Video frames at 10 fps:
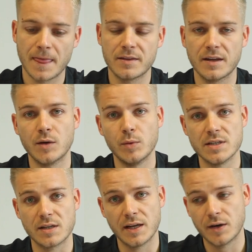then I will
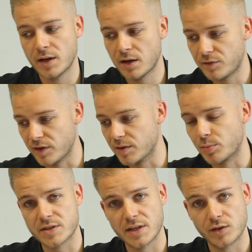declare
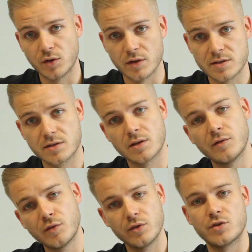50% costs
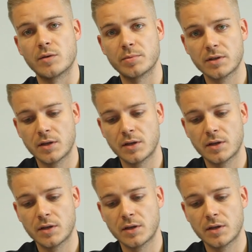for your job.